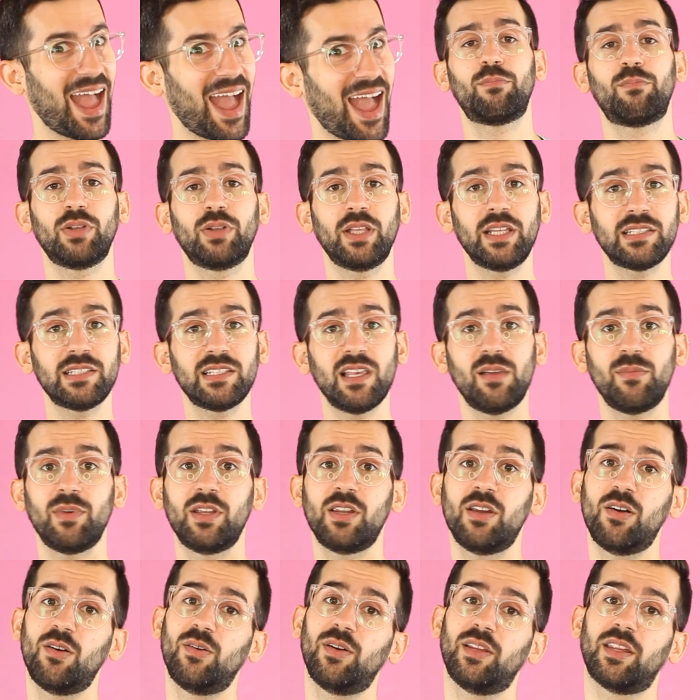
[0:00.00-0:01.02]
Please let me
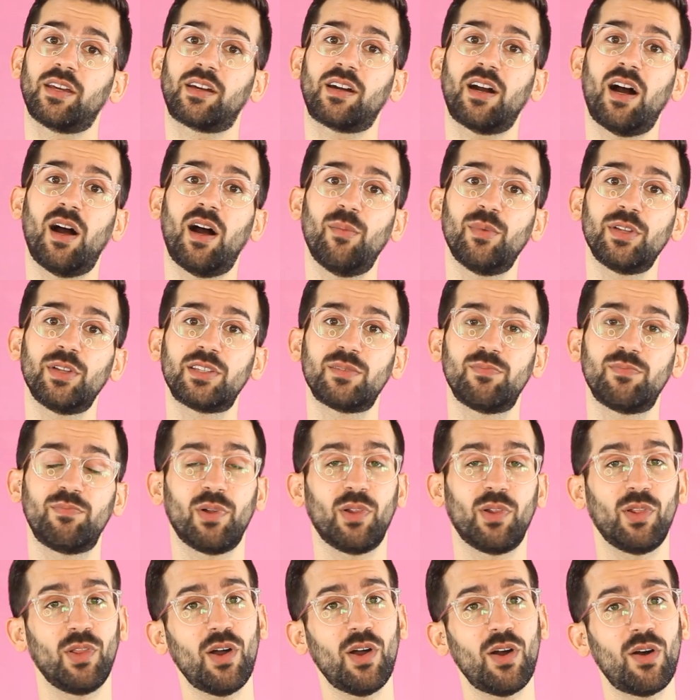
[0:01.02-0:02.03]
know in the comments
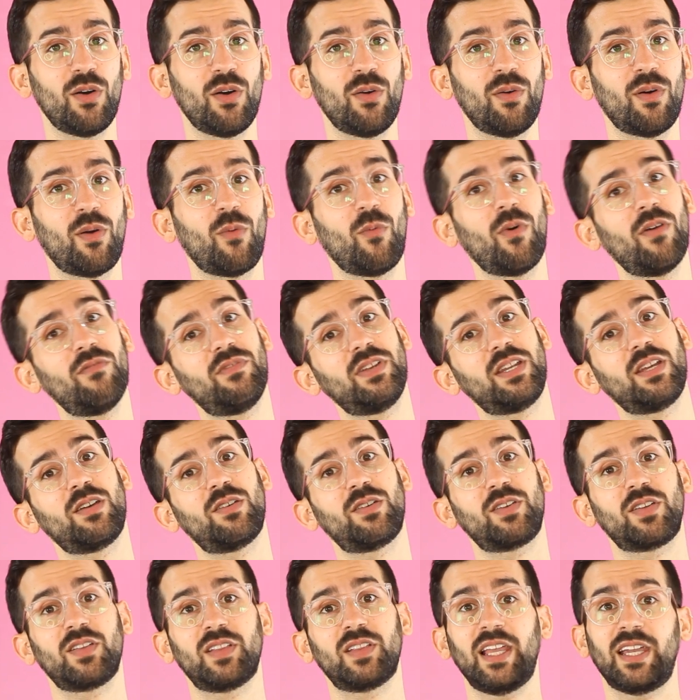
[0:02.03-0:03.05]
below what video
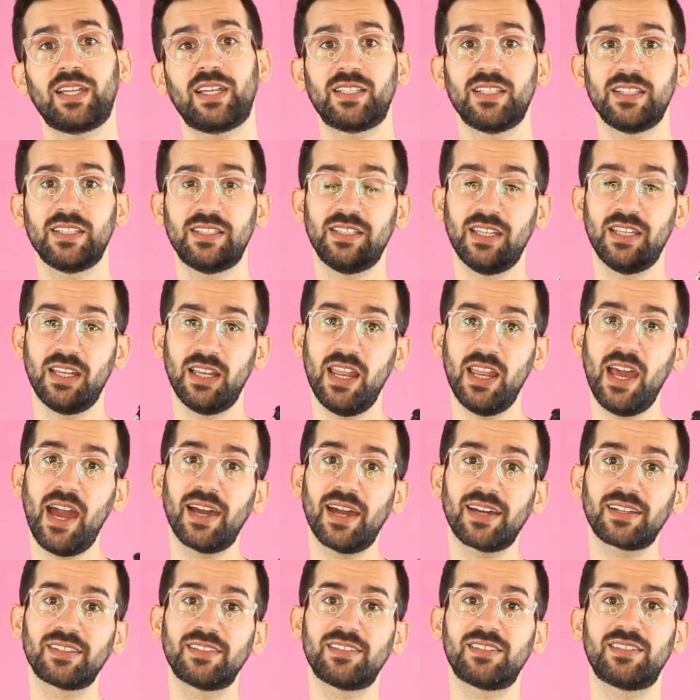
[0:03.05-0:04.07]
you'd like to see
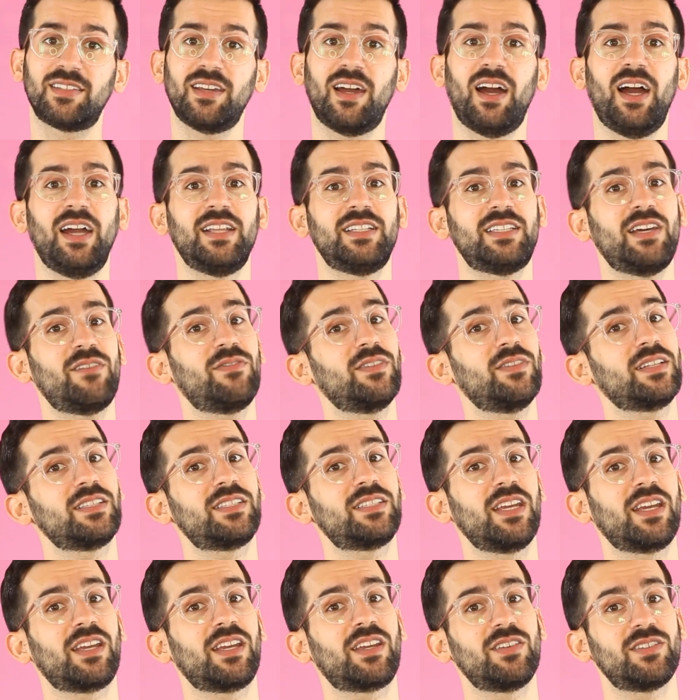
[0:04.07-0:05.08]
next. I definitely
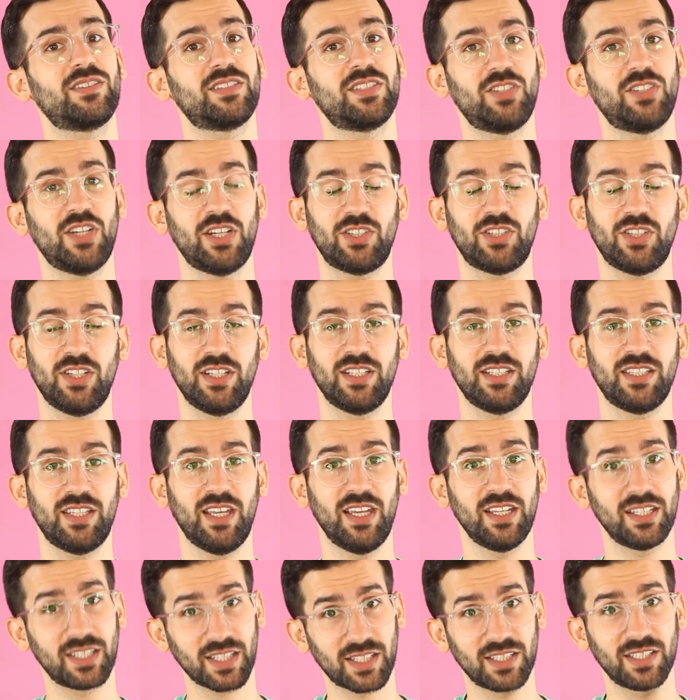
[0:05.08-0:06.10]
take your suggestions
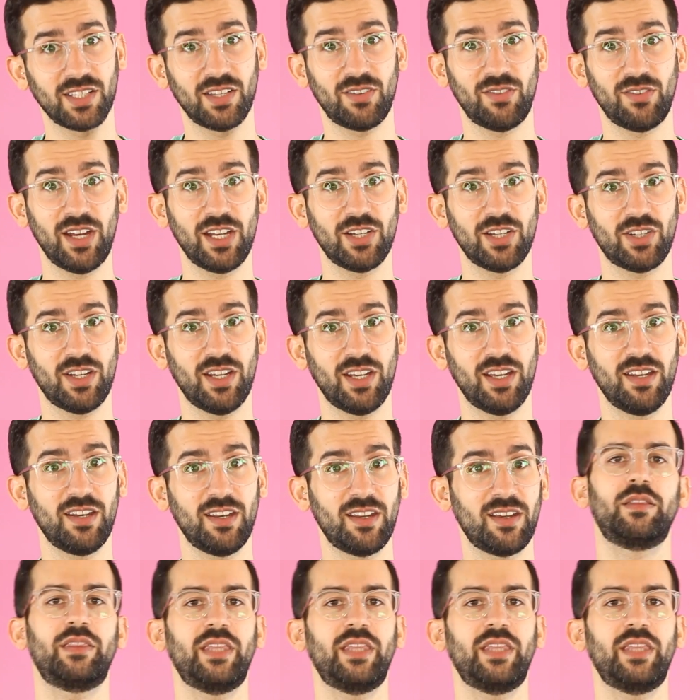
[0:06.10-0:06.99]
into consideration.